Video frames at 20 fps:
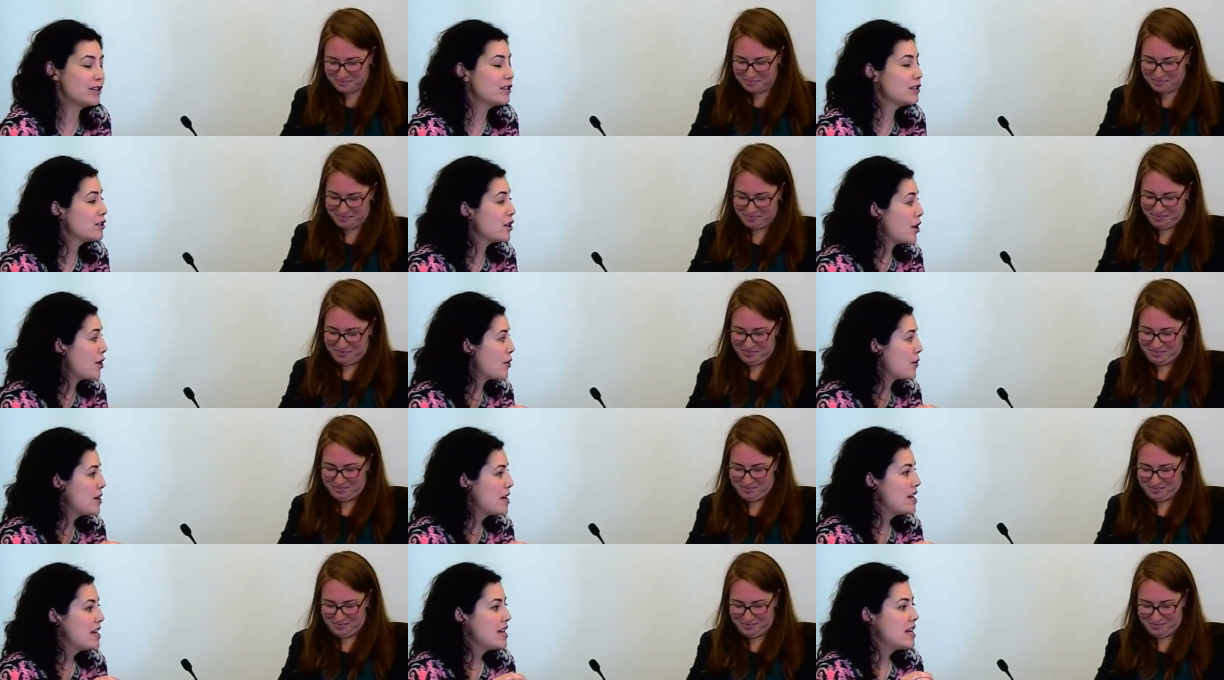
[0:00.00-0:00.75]
Speaker 1: So
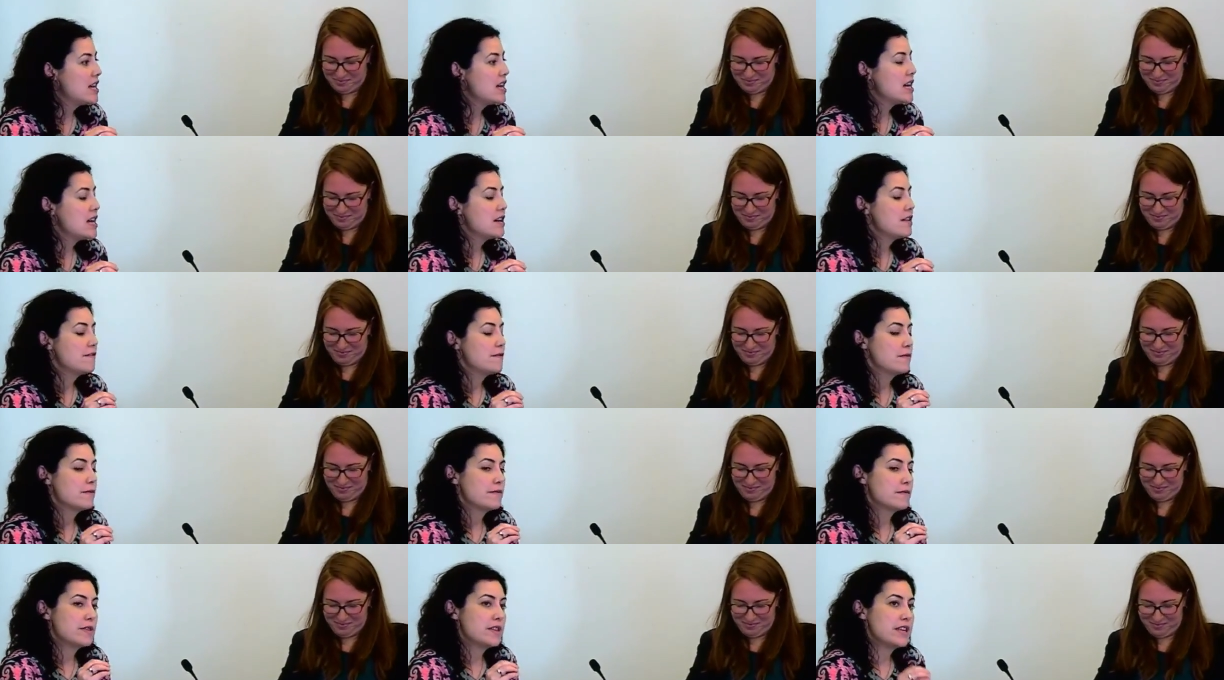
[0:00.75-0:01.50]

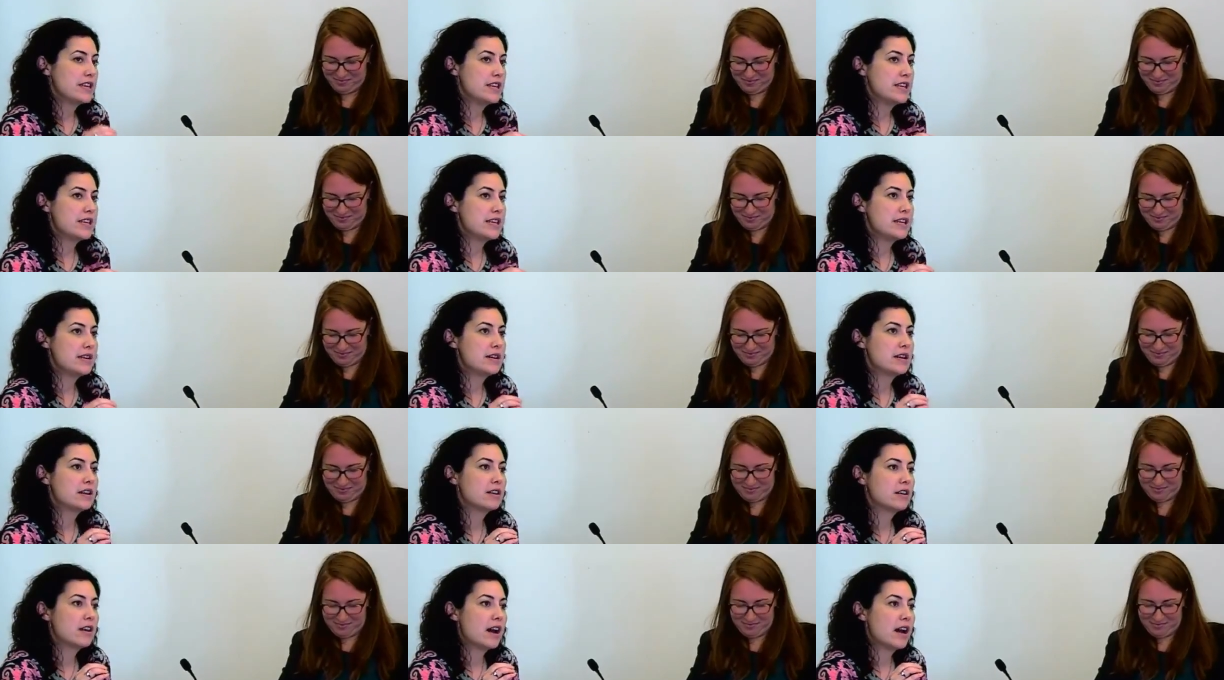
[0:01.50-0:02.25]
the
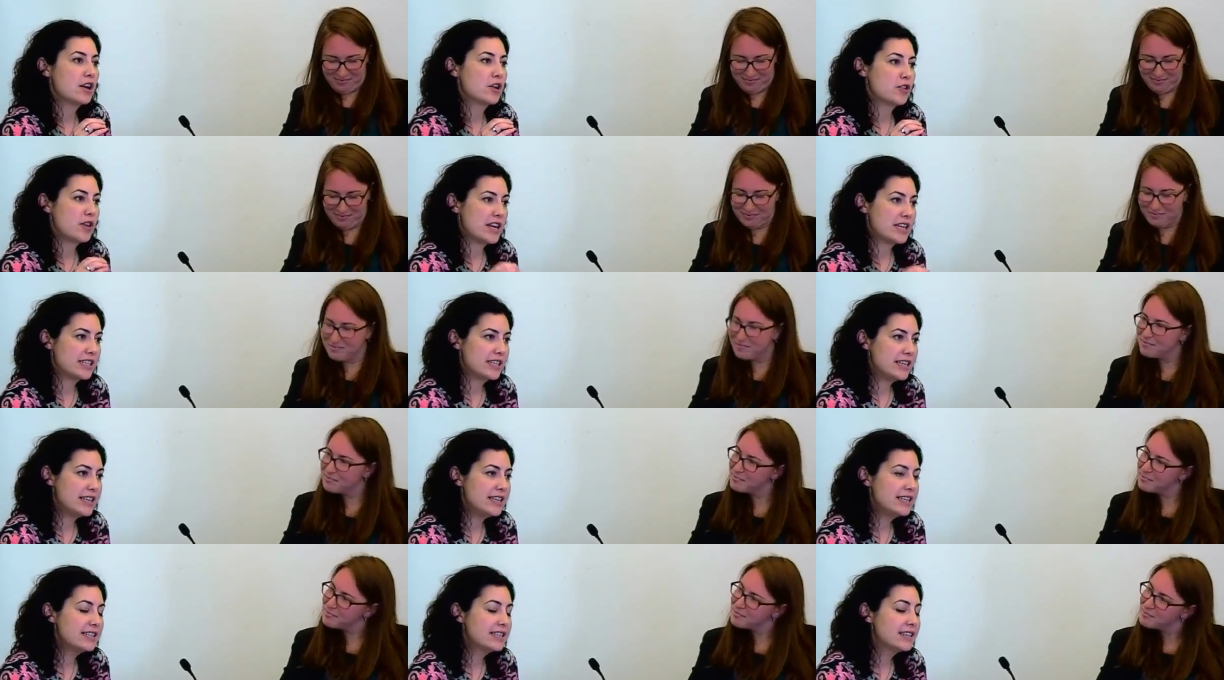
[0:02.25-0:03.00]
uh,
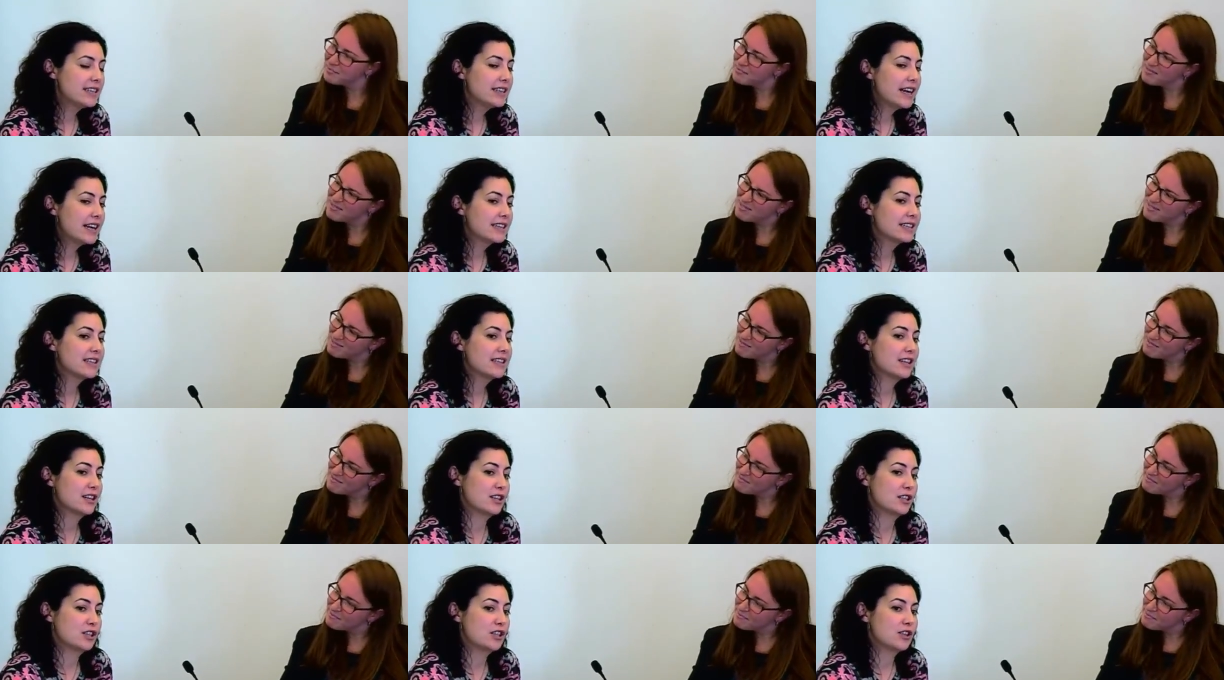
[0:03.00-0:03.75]
grantee selects the
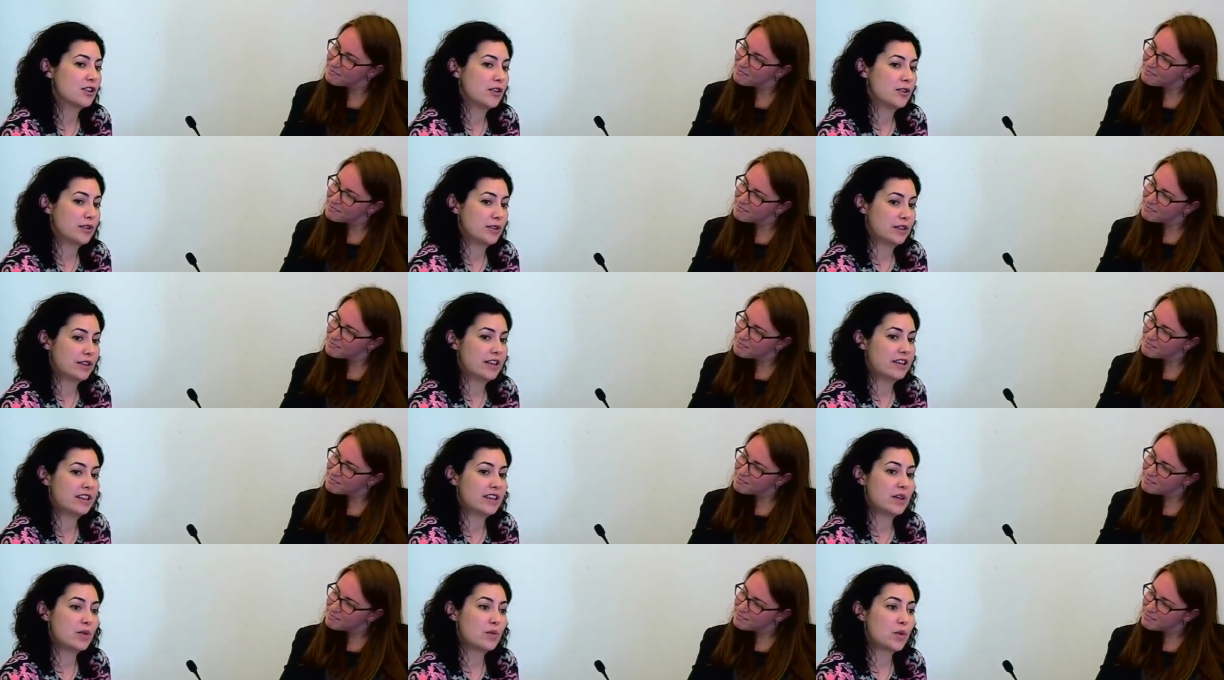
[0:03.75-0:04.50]
consultant
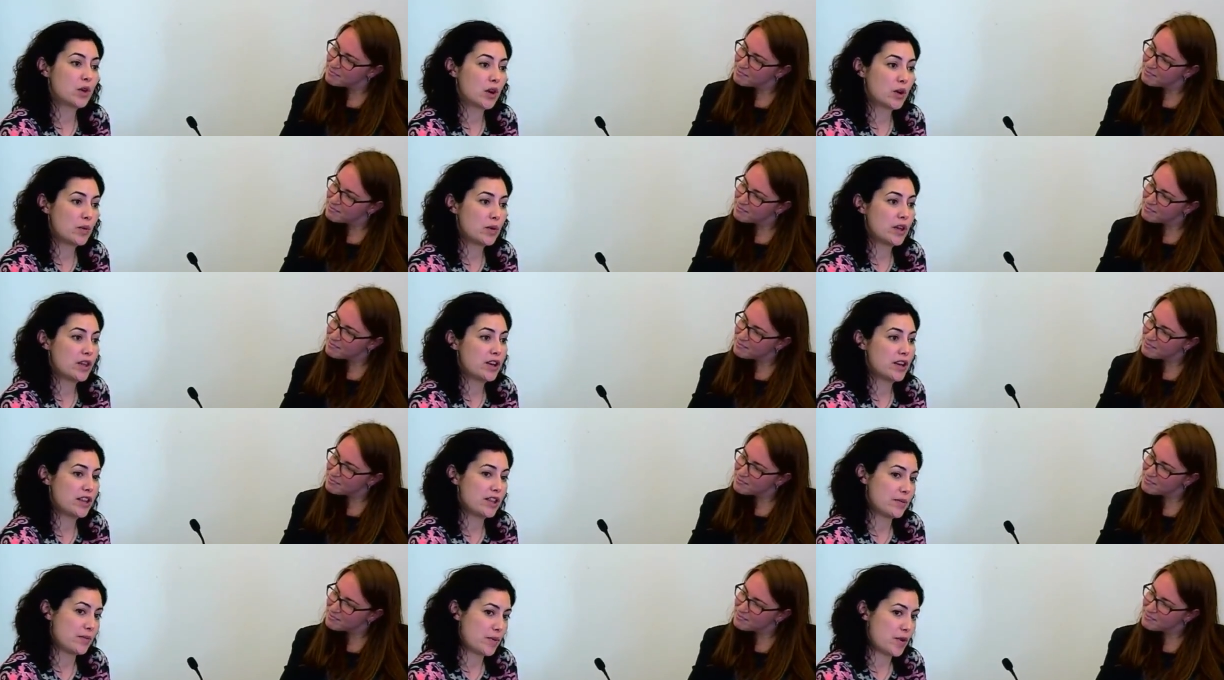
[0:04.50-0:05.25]
that they work with
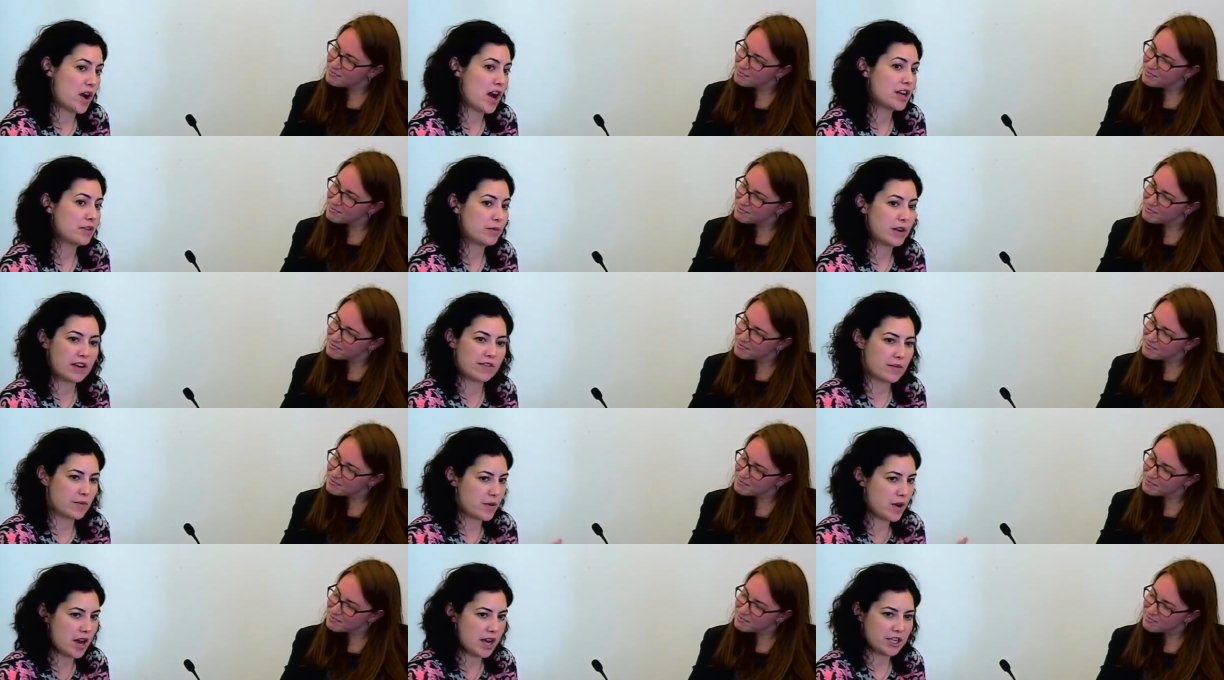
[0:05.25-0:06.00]
on the pro- whatever
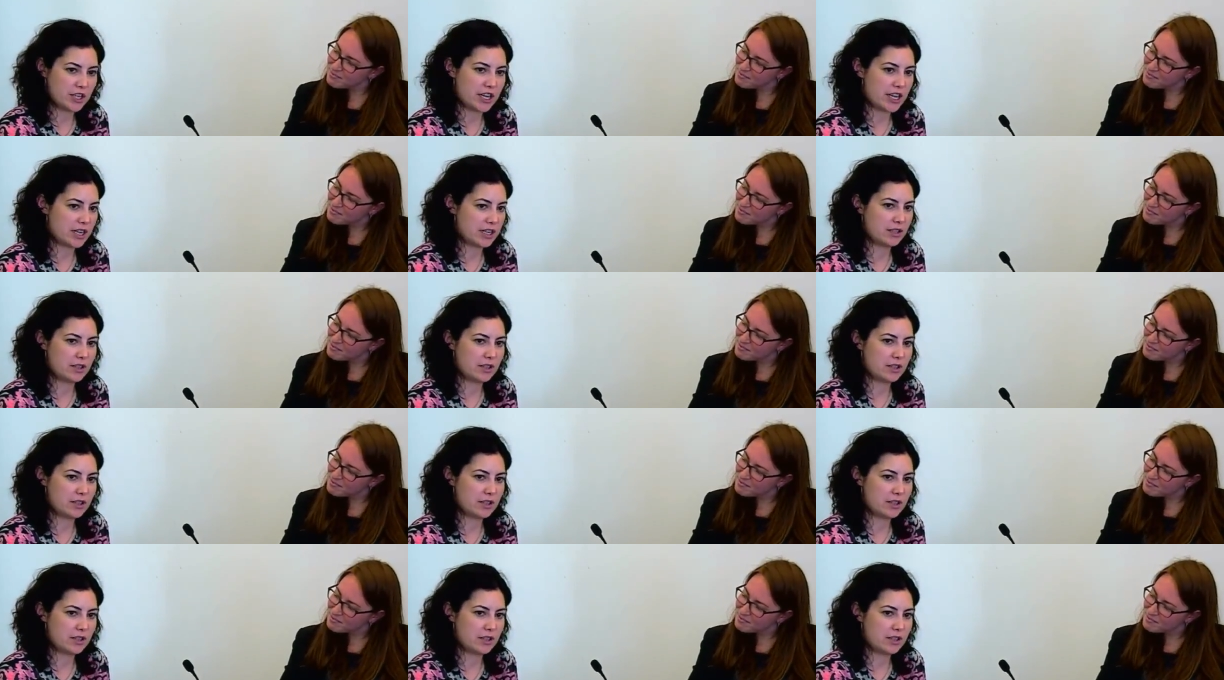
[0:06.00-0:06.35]
project.